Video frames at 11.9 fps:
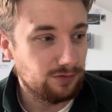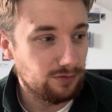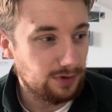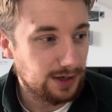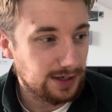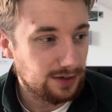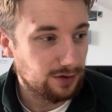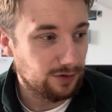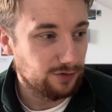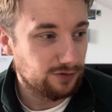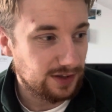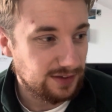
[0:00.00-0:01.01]
really
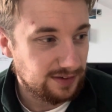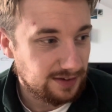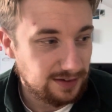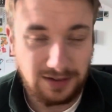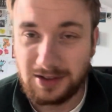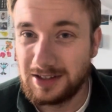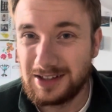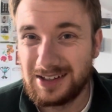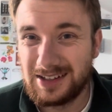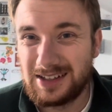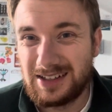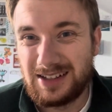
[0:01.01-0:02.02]
don't fancy.
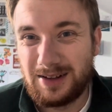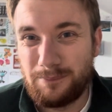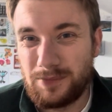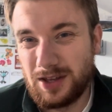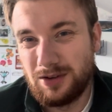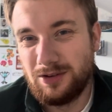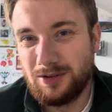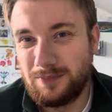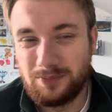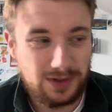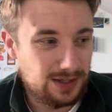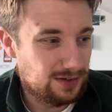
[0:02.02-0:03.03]
I don't know.
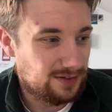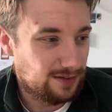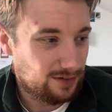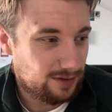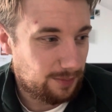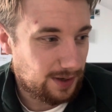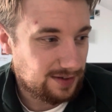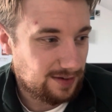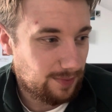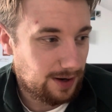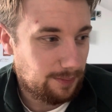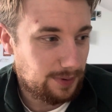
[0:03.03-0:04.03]
It doesn't look the best
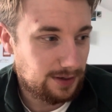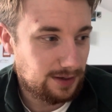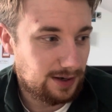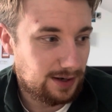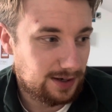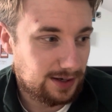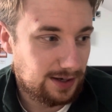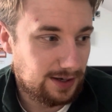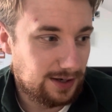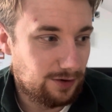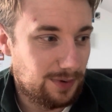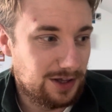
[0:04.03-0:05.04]
in my opinion. I can't
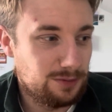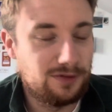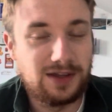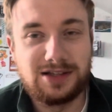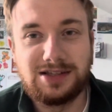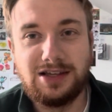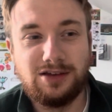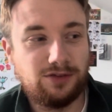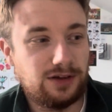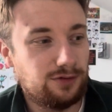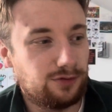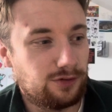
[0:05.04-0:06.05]
lie. It reminds me of that
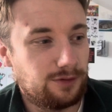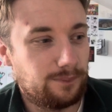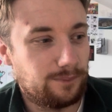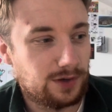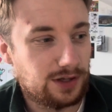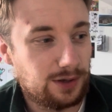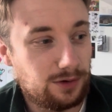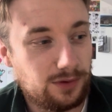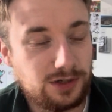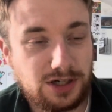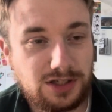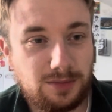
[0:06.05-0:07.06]
TV from Cloudy with
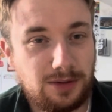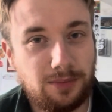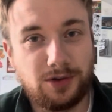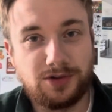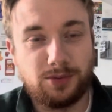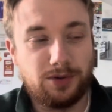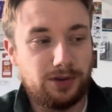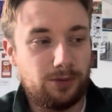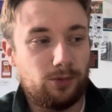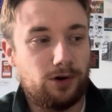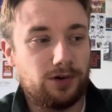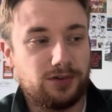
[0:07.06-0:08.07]
a Chance of Meatballs, the one that
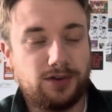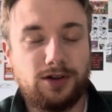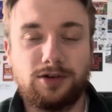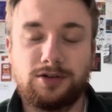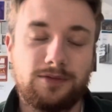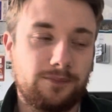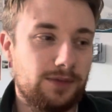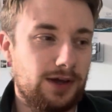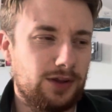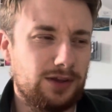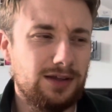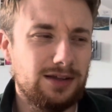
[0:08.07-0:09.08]
walks along.
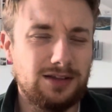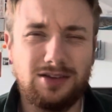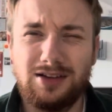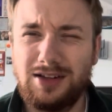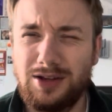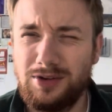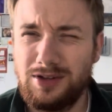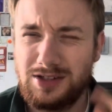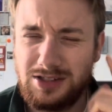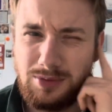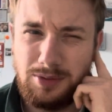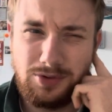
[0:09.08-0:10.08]
I think it's in Cloudy with a
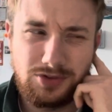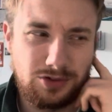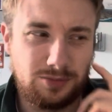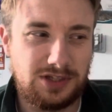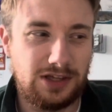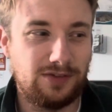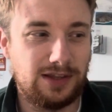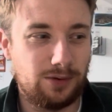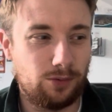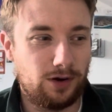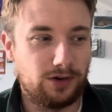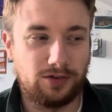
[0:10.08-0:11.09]
Chance of Meatballs, some TV that
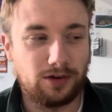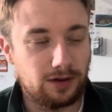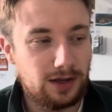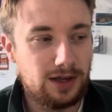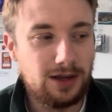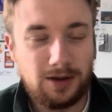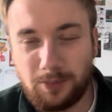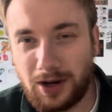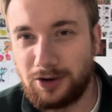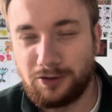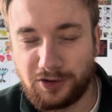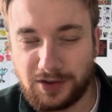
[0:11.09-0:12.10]
walks along, but
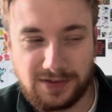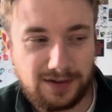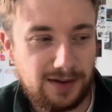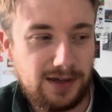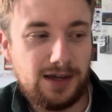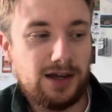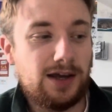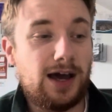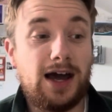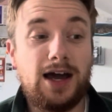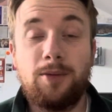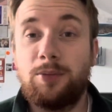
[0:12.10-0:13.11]
I don't fancy it.
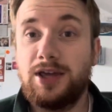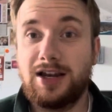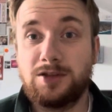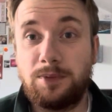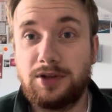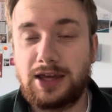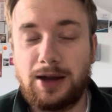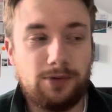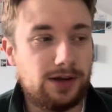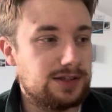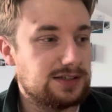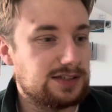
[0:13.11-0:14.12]
But yeah, let's build the
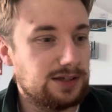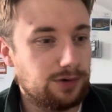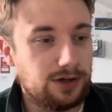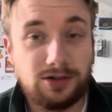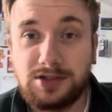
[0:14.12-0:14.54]
camera and see what it looks